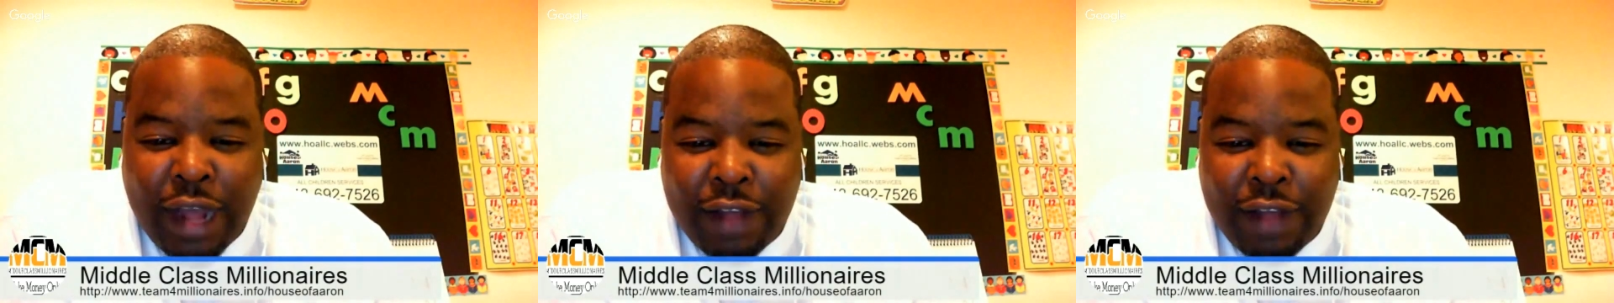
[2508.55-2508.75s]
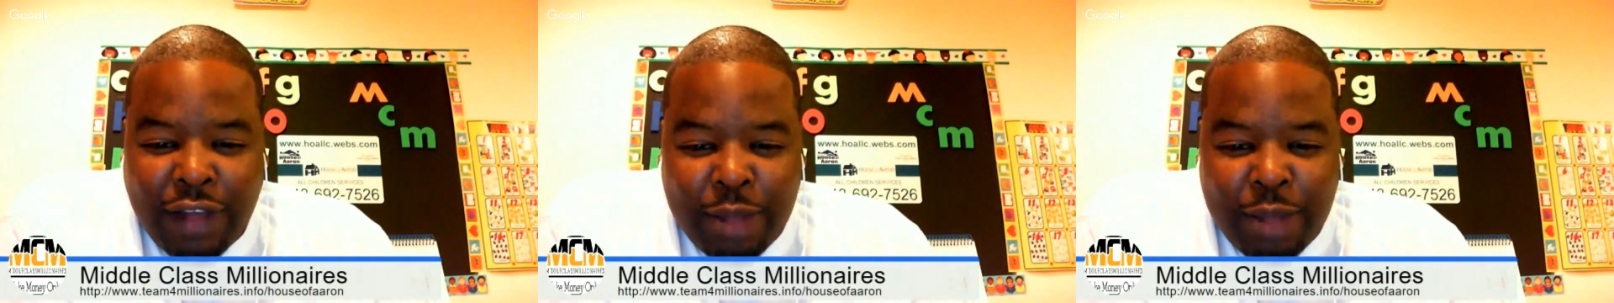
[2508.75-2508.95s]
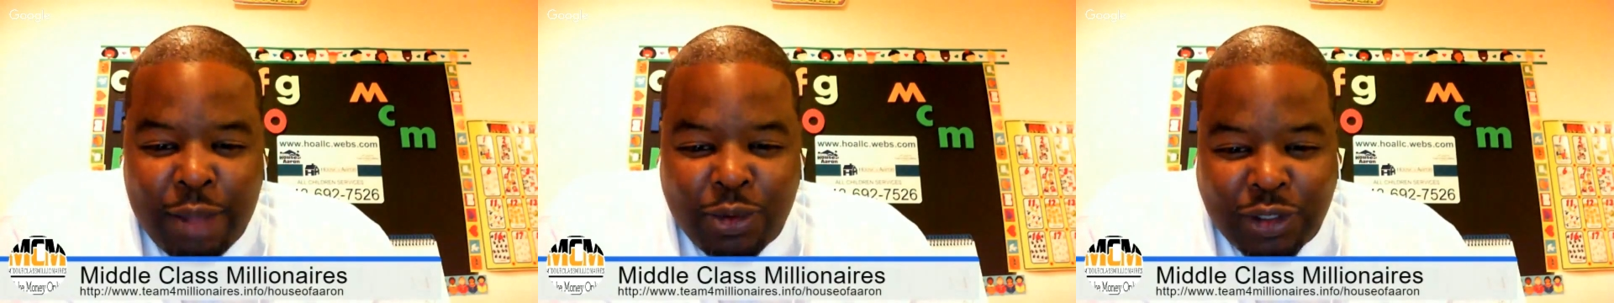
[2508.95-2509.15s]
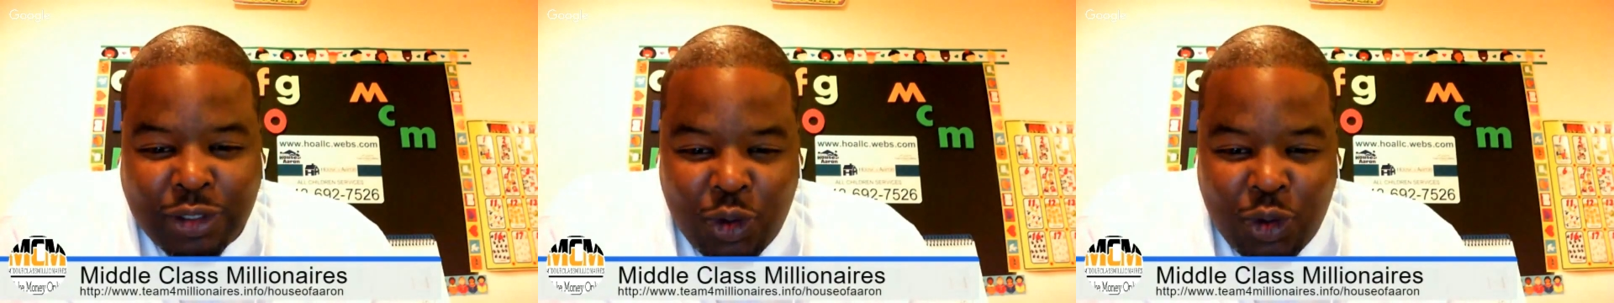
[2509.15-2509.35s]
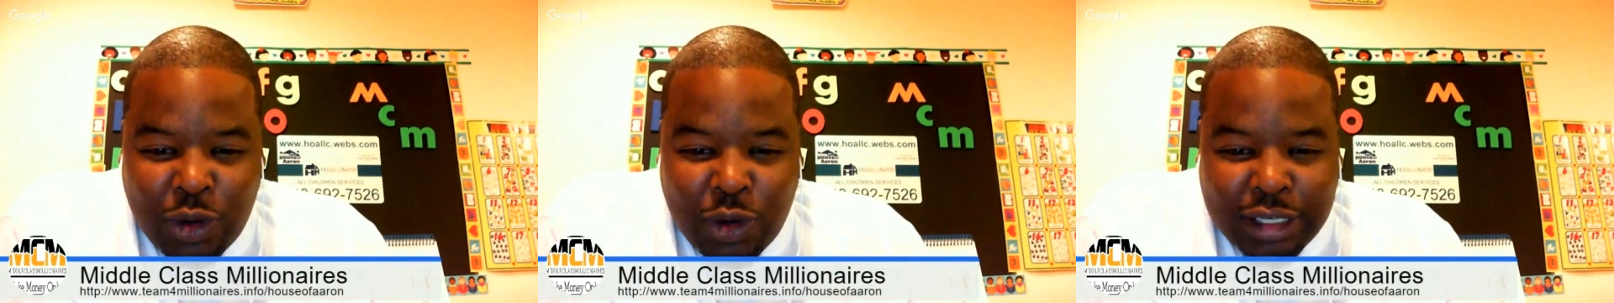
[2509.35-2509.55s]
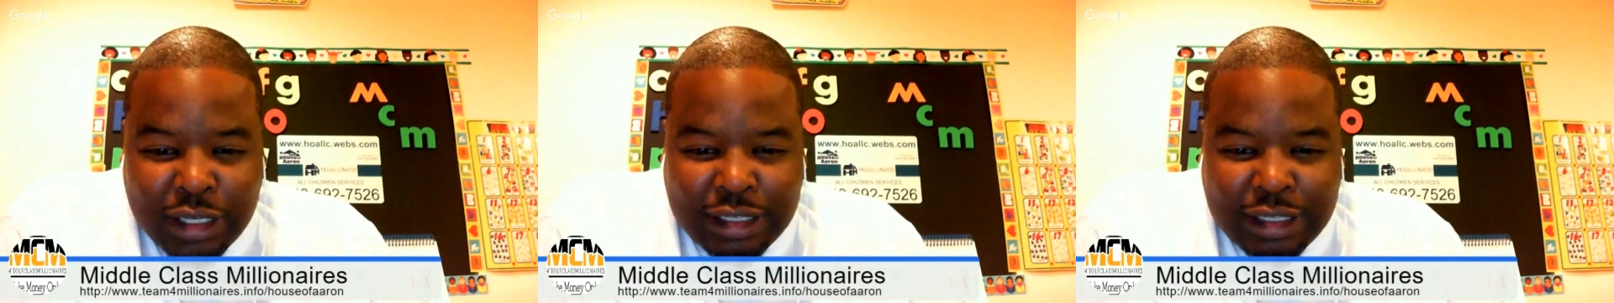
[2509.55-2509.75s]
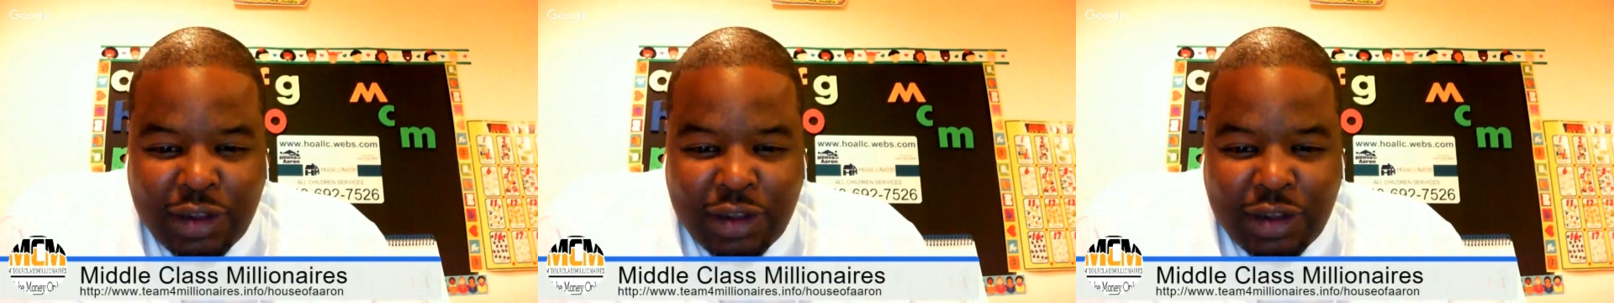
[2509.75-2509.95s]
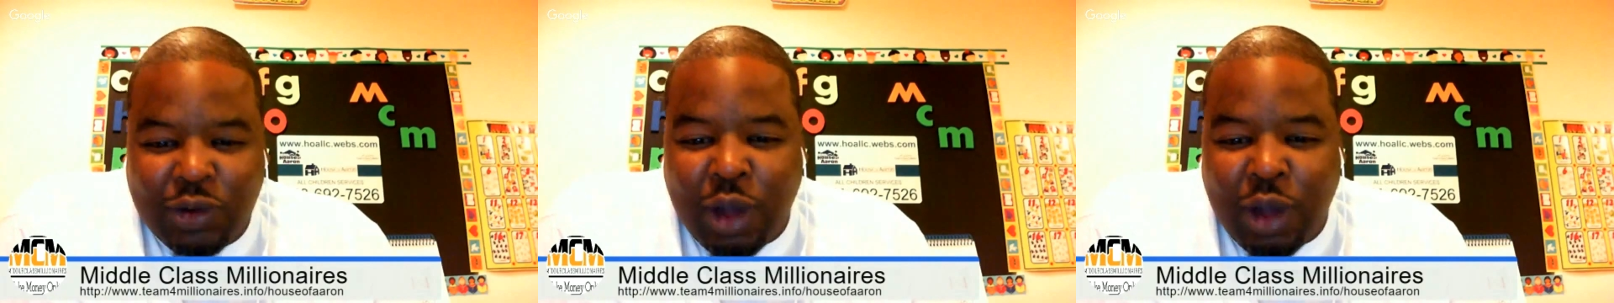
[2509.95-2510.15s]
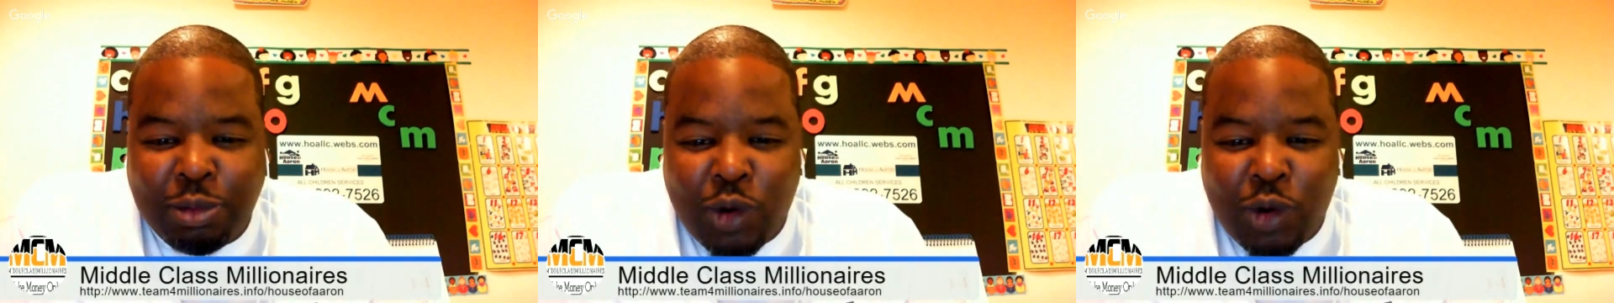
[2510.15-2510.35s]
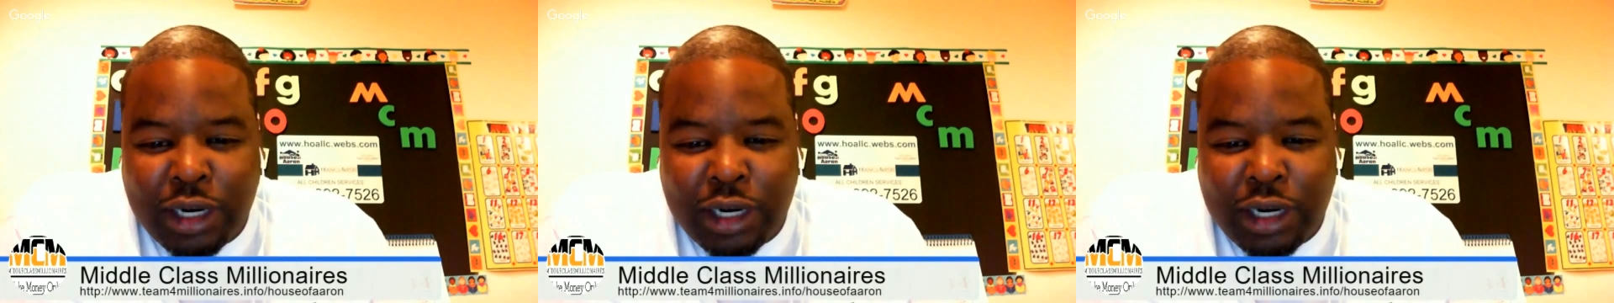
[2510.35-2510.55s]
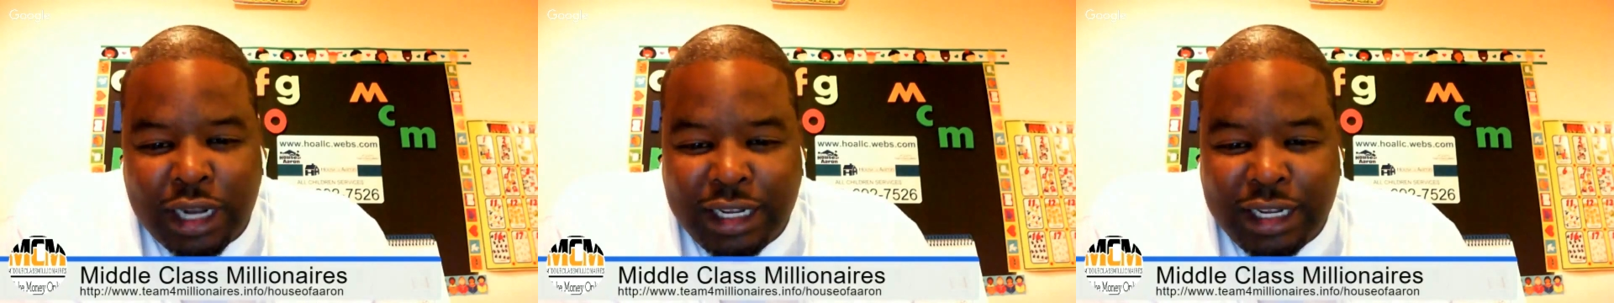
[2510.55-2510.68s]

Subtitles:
apples and you want to sell, I'm doing that.